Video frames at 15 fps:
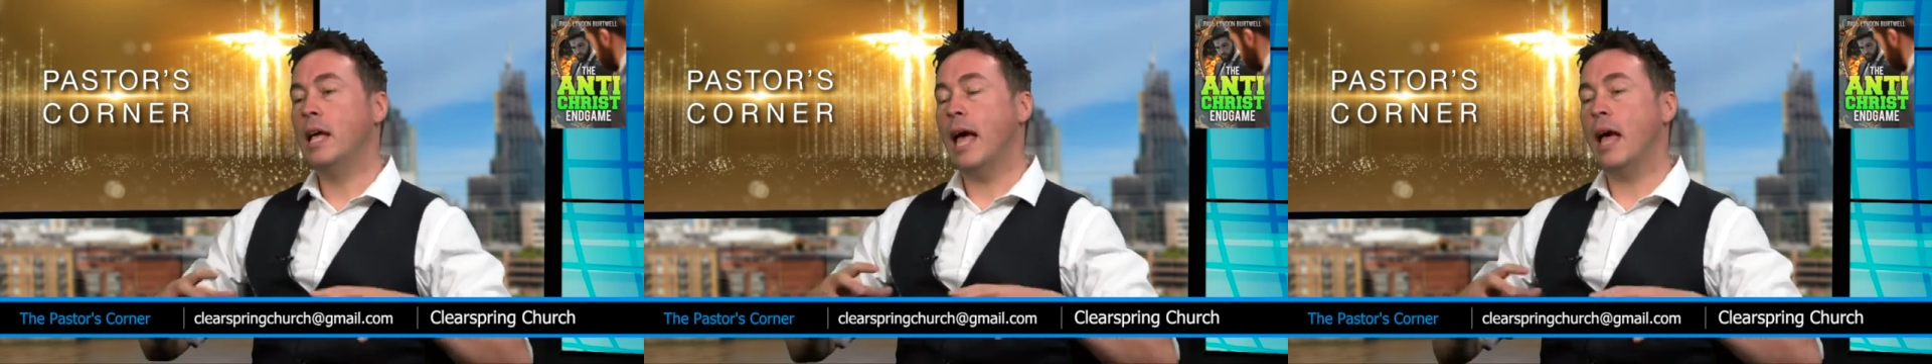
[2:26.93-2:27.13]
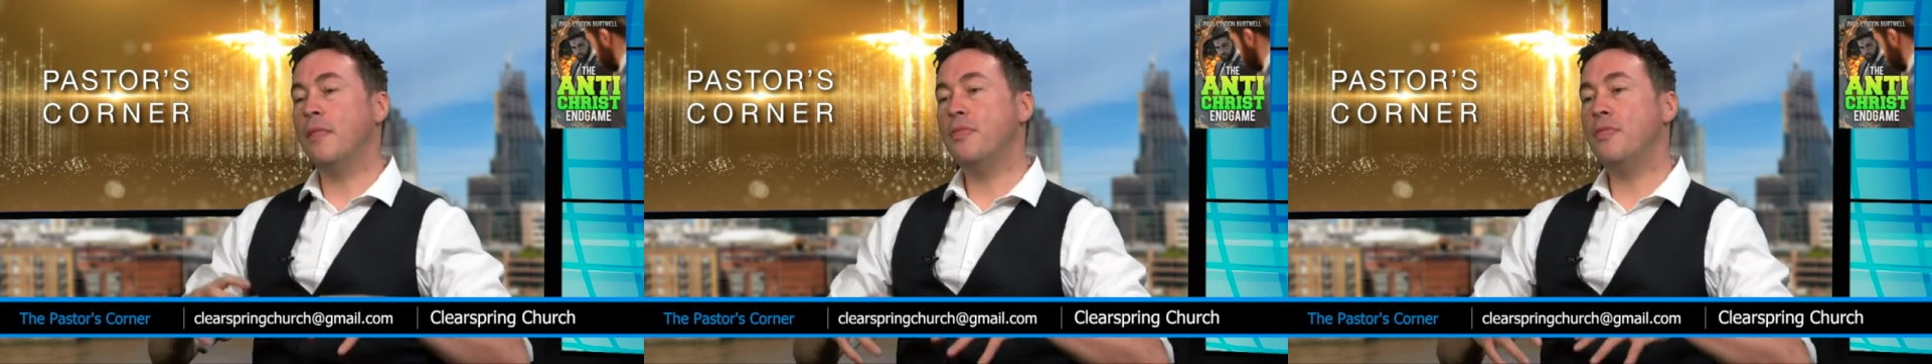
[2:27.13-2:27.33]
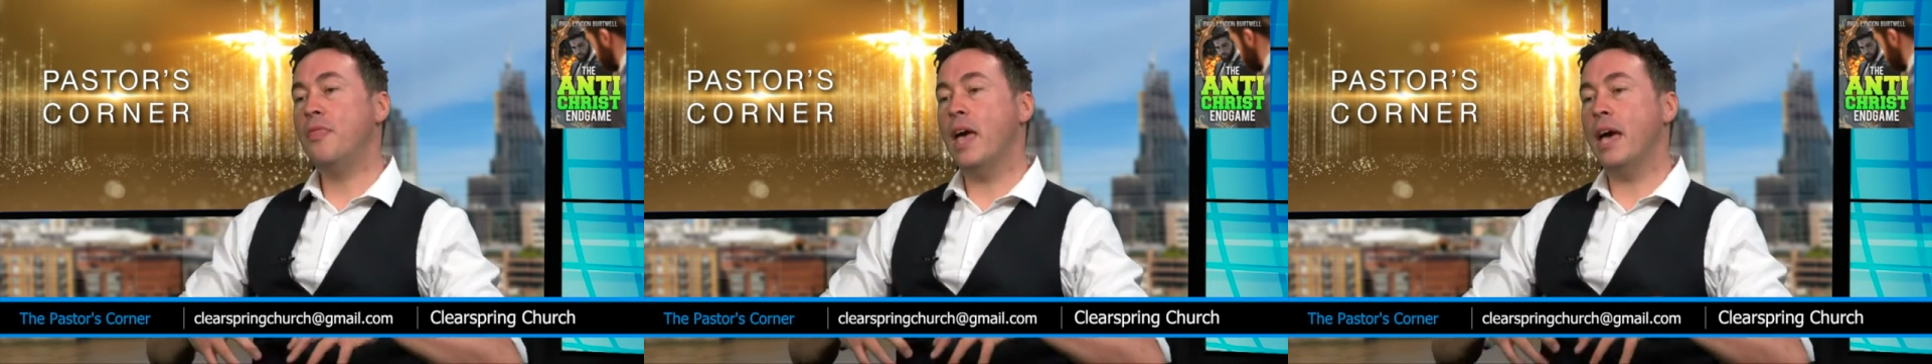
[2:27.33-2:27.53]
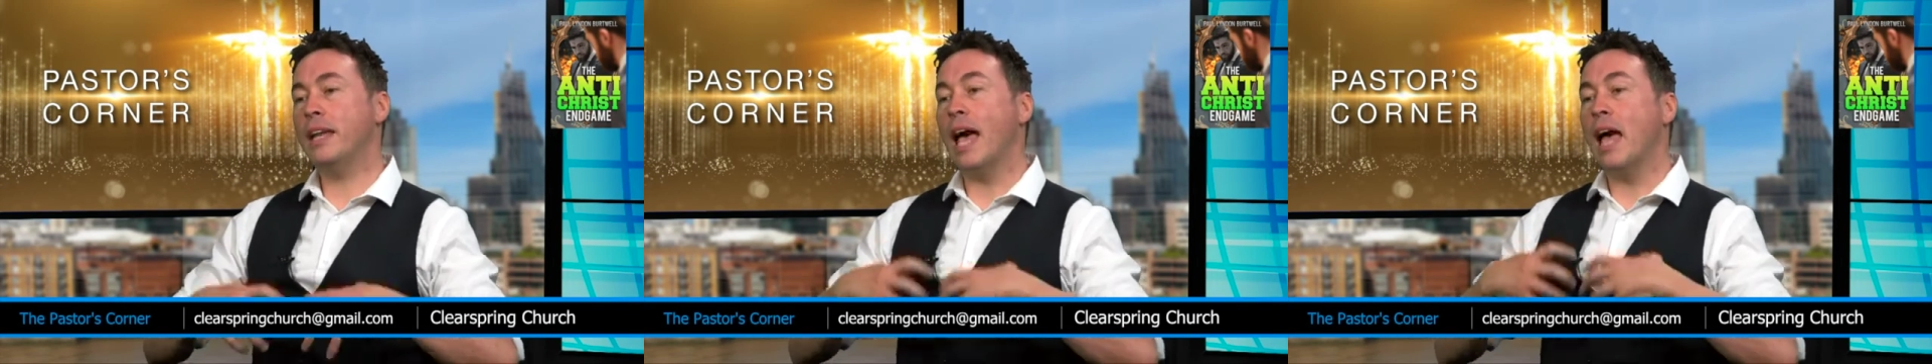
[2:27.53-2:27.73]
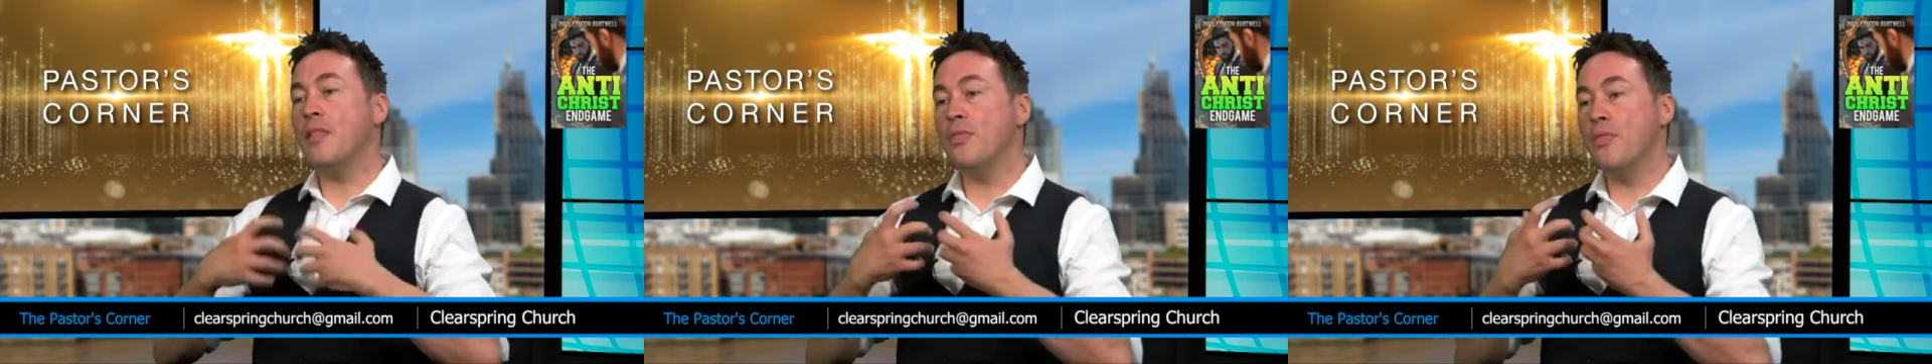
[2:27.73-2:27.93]
And then
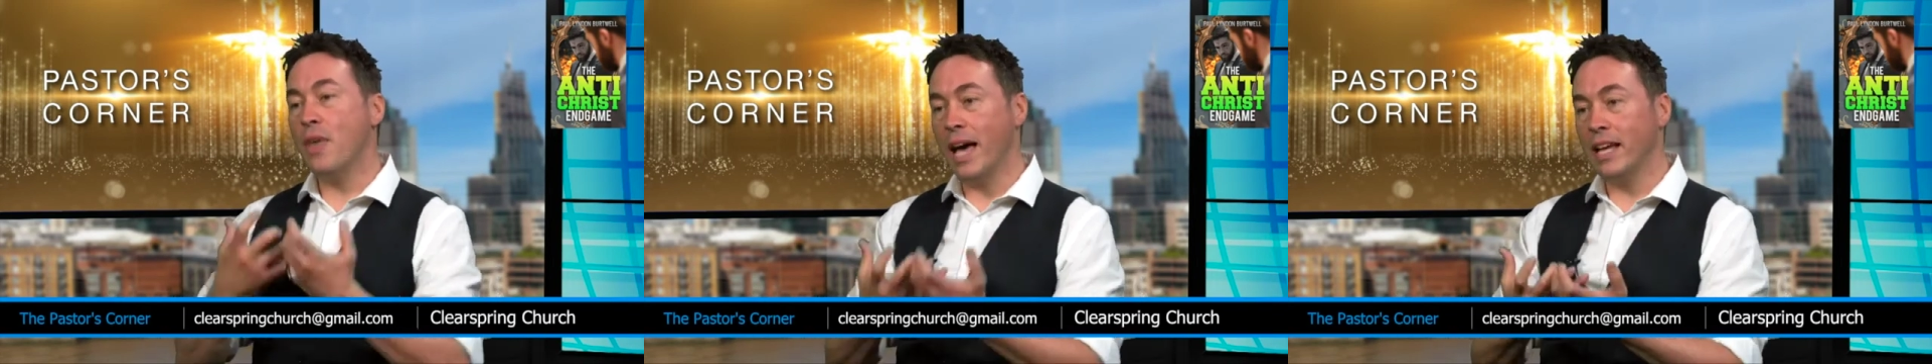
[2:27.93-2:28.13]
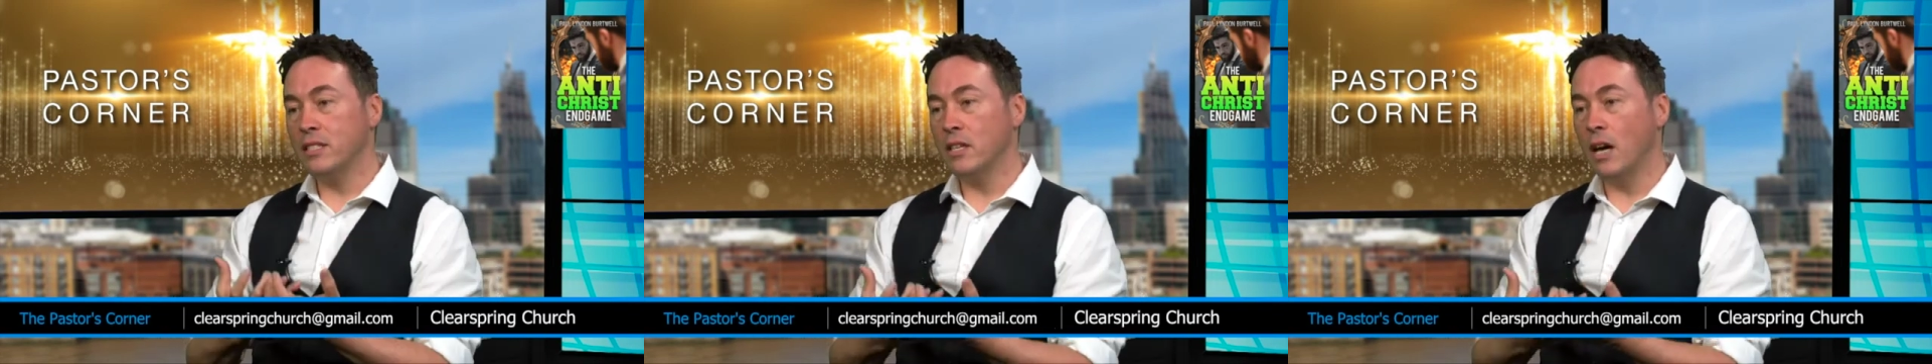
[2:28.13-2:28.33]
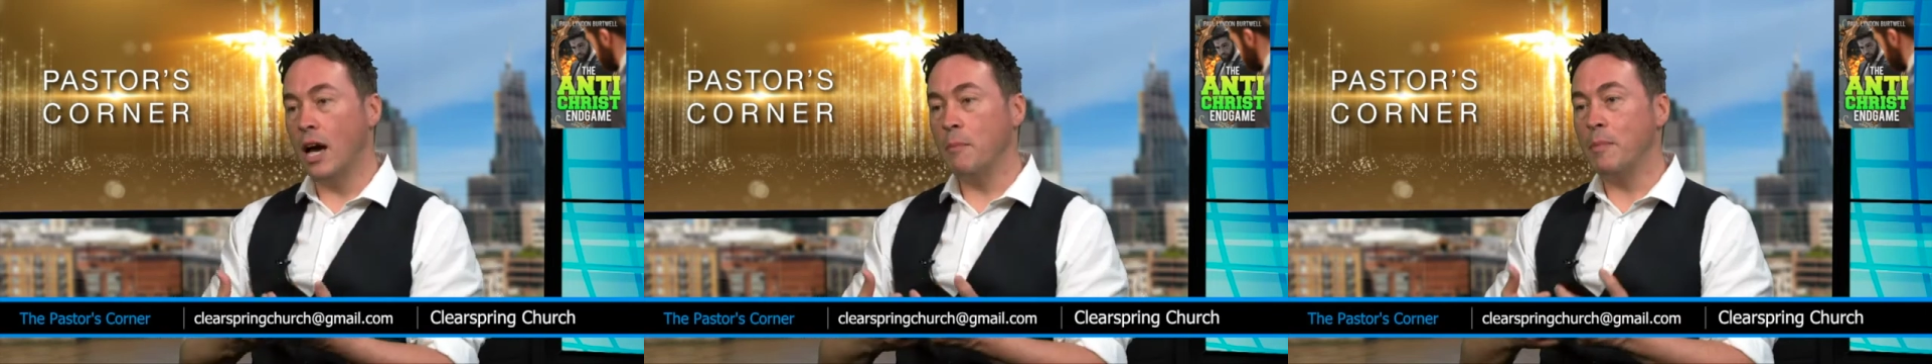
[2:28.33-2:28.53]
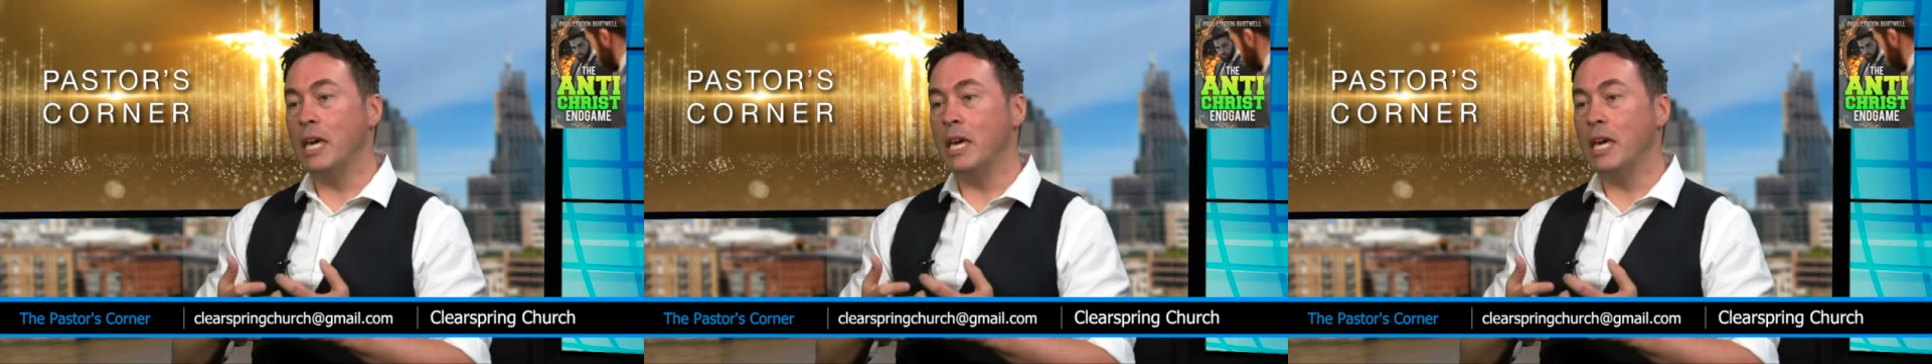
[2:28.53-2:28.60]
at that time,